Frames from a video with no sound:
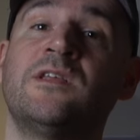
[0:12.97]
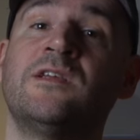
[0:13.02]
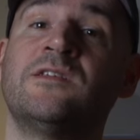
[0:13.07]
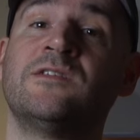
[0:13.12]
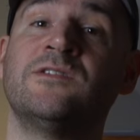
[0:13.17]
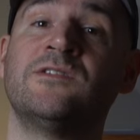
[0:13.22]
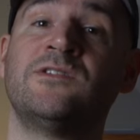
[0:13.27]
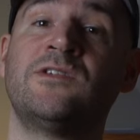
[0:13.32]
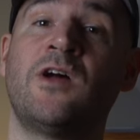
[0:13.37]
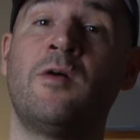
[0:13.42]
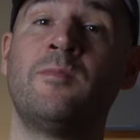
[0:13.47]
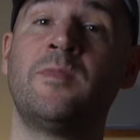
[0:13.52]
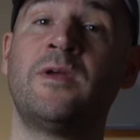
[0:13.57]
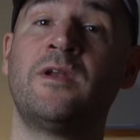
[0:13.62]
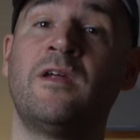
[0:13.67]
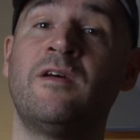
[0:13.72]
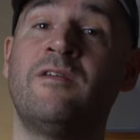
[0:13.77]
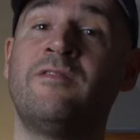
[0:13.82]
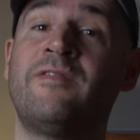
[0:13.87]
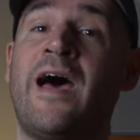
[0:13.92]
this
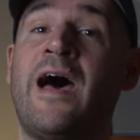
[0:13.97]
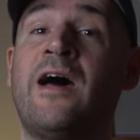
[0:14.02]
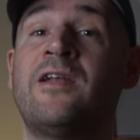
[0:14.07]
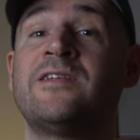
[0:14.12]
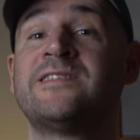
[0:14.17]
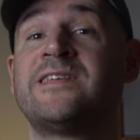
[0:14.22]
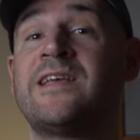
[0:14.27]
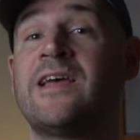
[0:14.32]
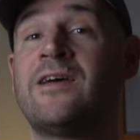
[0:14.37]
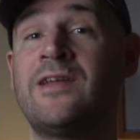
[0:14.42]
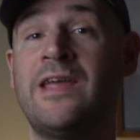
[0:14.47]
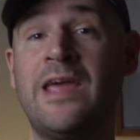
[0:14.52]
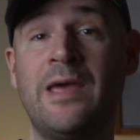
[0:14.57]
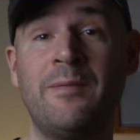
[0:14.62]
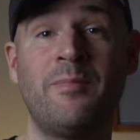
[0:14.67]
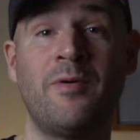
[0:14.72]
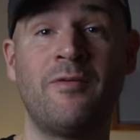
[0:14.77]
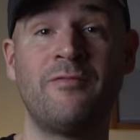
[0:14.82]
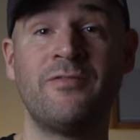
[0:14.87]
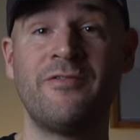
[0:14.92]
installment of How to Sound
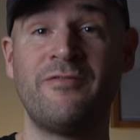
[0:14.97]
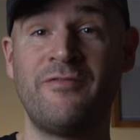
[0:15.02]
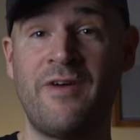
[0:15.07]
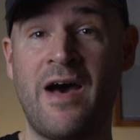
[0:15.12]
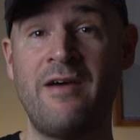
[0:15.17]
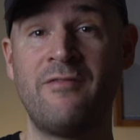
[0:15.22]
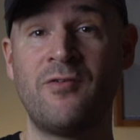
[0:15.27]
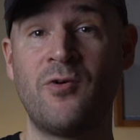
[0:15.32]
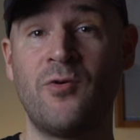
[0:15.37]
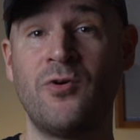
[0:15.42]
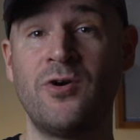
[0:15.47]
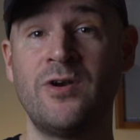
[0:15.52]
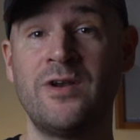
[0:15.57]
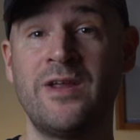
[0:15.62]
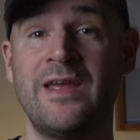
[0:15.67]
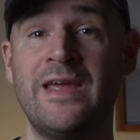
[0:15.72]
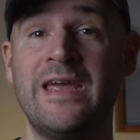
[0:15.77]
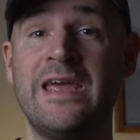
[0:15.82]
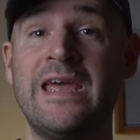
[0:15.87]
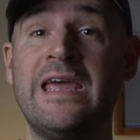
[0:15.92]
Hip over the 5 chord,
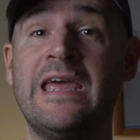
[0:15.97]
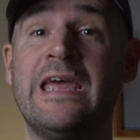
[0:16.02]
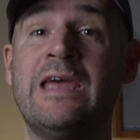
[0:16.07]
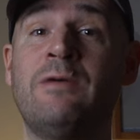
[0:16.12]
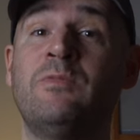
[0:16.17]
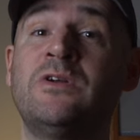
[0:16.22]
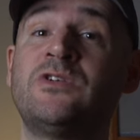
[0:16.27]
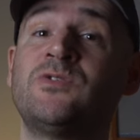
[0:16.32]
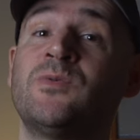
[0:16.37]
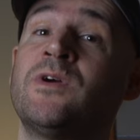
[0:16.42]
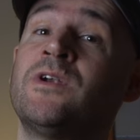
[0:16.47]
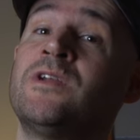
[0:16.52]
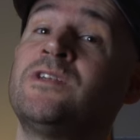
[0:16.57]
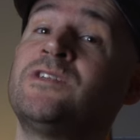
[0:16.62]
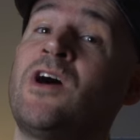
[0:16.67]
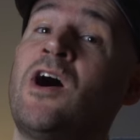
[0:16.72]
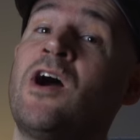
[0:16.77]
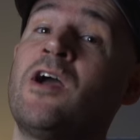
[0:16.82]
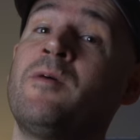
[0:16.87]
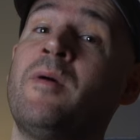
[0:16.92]
in which we're going to
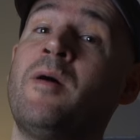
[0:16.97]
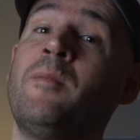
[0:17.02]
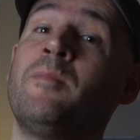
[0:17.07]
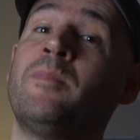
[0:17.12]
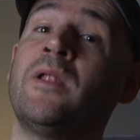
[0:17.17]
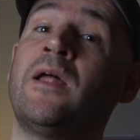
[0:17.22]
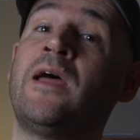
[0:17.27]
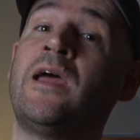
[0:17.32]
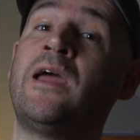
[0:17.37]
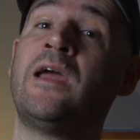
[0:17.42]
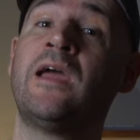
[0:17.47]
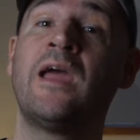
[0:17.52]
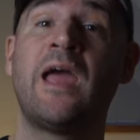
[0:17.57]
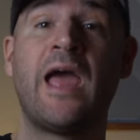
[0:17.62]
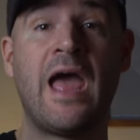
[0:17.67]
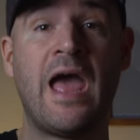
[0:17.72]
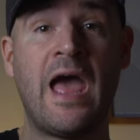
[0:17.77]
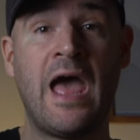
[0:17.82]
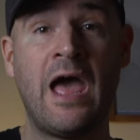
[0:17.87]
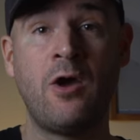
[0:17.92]
talk about playing
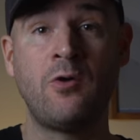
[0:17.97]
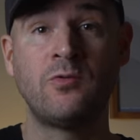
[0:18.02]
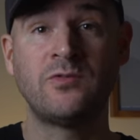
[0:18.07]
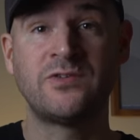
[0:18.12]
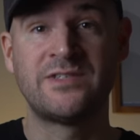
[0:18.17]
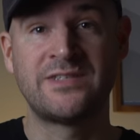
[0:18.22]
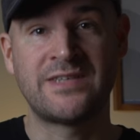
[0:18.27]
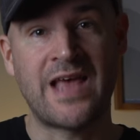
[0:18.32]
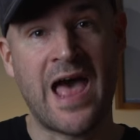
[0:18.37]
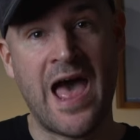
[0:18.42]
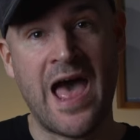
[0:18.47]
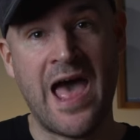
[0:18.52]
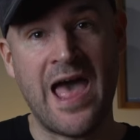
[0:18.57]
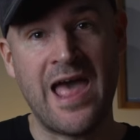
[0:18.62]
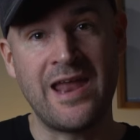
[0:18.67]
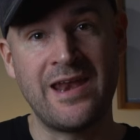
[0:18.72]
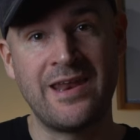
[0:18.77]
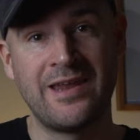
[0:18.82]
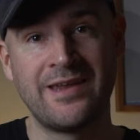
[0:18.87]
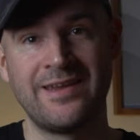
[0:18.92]

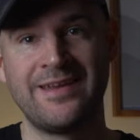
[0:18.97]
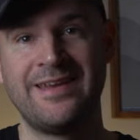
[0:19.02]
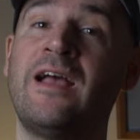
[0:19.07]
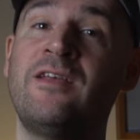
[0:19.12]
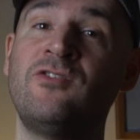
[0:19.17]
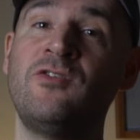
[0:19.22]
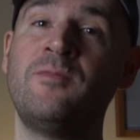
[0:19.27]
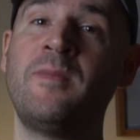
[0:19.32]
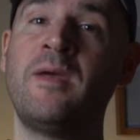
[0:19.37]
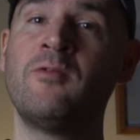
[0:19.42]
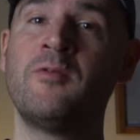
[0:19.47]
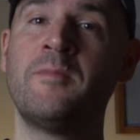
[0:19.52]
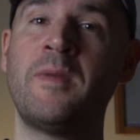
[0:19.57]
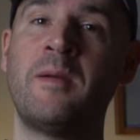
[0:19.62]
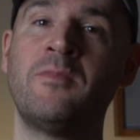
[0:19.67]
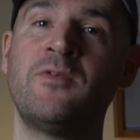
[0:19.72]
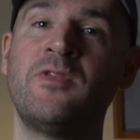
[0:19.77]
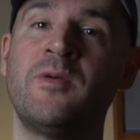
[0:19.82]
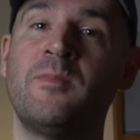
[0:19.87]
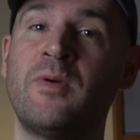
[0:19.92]
outside. As you may
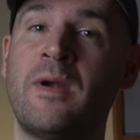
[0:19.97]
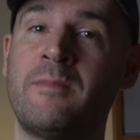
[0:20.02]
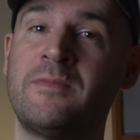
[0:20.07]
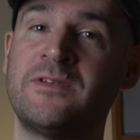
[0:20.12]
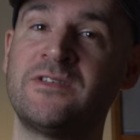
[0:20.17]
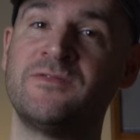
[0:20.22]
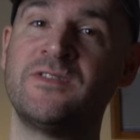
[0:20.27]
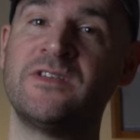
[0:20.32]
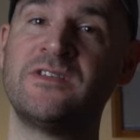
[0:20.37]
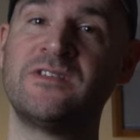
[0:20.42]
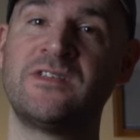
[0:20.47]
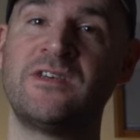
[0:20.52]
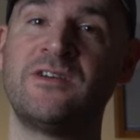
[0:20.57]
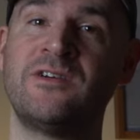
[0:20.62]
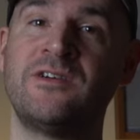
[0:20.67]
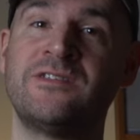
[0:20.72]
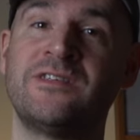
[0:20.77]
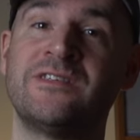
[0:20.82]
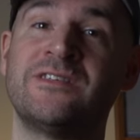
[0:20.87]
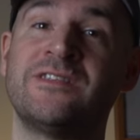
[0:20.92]
remember, the premise of this
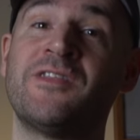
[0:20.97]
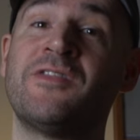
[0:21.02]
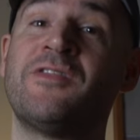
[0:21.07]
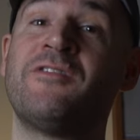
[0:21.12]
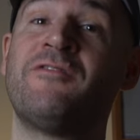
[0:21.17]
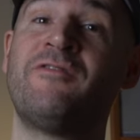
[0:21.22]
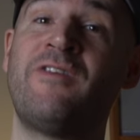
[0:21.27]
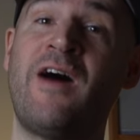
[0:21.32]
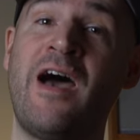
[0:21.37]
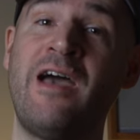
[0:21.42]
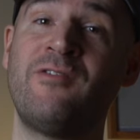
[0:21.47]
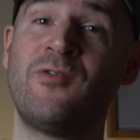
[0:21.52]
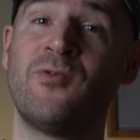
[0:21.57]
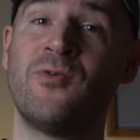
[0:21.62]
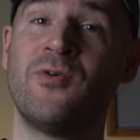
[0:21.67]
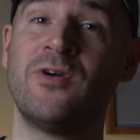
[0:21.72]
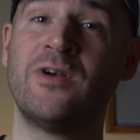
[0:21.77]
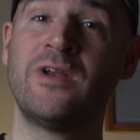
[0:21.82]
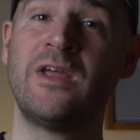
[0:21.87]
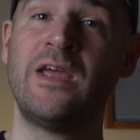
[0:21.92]
series is that the 5
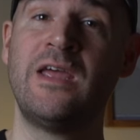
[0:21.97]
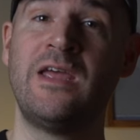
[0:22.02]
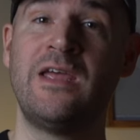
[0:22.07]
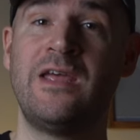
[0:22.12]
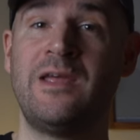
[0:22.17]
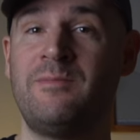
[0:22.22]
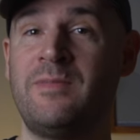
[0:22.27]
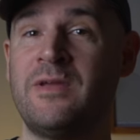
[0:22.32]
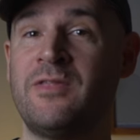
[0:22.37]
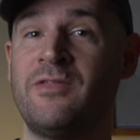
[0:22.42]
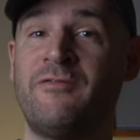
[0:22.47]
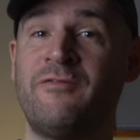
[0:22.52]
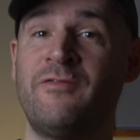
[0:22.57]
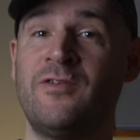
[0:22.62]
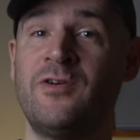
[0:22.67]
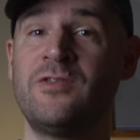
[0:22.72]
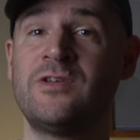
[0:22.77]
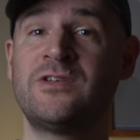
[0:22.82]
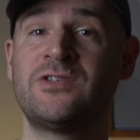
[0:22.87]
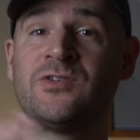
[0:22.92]
chord, being the
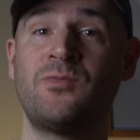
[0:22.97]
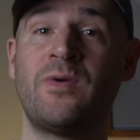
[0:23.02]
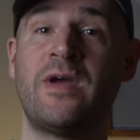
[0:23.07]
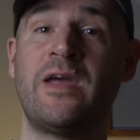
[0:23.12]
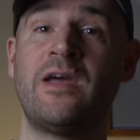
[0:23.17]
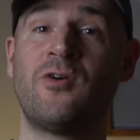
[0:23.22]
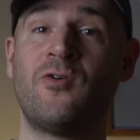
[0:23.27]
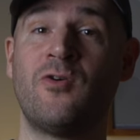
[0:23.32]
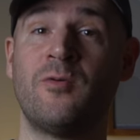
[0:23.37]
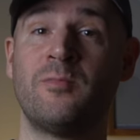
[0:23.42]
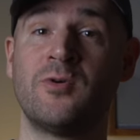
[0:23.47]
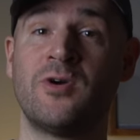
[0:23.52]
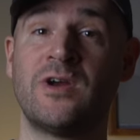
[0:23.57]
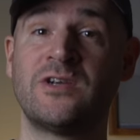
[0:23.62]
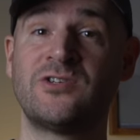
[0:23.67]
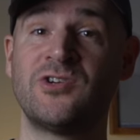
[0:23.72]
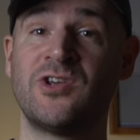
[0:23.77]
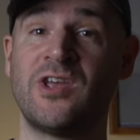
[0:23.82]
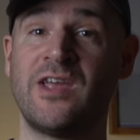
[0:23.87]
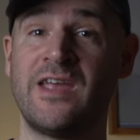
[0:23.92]
furthest away a chord
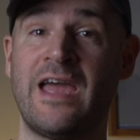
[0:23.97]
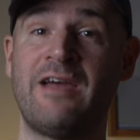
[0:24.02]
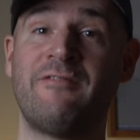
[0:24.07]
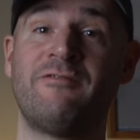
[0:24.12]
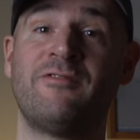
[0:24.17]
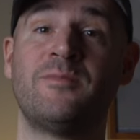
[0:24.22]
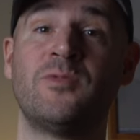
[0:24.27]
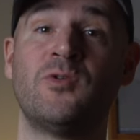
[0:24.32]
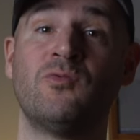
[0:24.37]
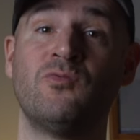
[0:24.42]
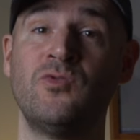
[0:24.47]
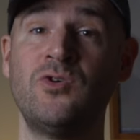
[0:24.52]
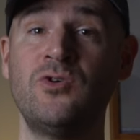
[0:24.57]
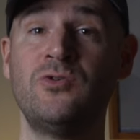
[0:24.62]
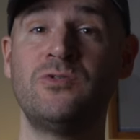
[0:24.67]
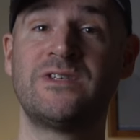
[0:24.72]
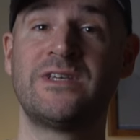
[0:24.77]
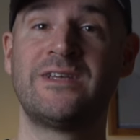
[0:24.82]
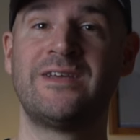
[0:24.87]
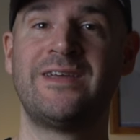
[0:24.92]
progression can get from the
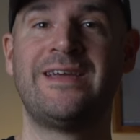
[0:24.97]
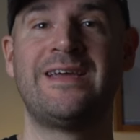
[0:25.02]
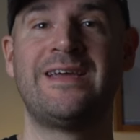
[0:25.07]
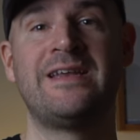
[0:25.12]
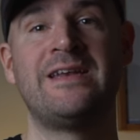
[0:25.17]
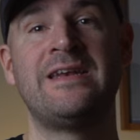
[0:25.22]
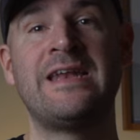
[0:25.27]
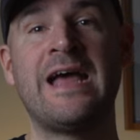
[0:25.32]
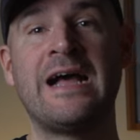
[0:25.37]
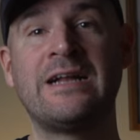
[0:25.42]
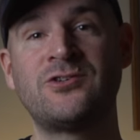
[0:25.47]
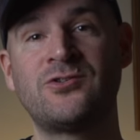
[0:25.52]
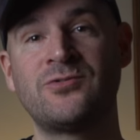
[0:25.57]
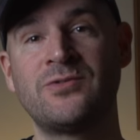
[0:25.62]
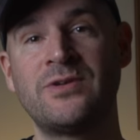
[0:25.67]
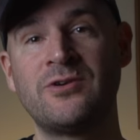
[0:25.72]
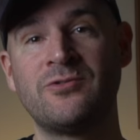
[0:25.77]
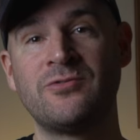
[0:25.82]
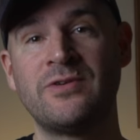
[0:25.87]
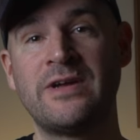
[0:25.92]
root,
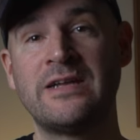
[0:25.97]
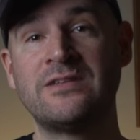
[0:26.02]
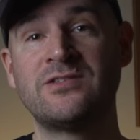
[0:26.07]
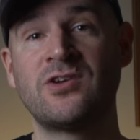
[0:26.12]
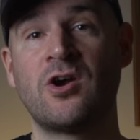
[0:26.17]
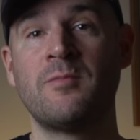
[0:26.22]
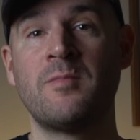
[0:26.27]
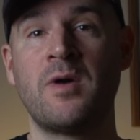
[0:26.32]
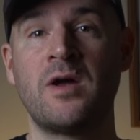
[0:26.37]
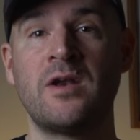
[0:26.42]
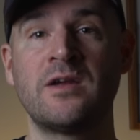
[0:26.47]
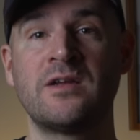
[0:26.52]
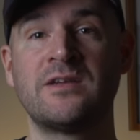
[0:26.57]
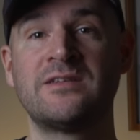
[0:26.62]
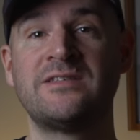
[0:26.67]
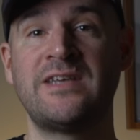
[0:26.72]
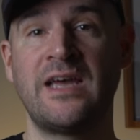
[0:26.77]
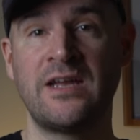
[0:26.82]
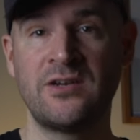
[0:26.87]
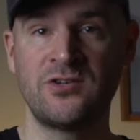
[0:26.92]
naturally creates harmonic
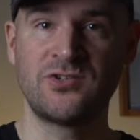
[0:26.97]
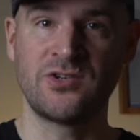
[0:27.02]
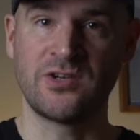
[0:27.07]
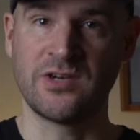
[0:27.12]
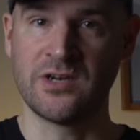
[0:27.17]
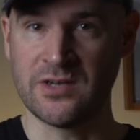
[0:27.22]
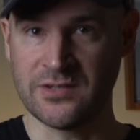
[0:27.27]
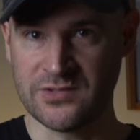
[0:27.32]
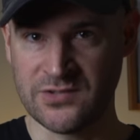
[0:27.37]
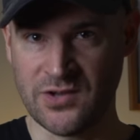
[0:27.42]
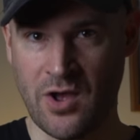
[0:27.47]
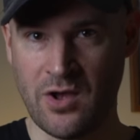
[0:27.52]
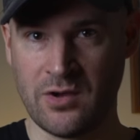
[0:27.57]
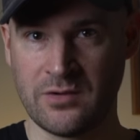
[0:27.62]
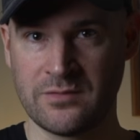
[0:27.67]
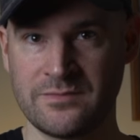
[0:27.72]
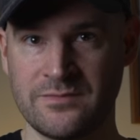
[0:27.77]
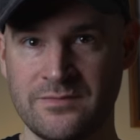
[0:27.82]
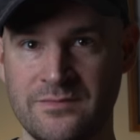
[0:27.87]
tension in a song.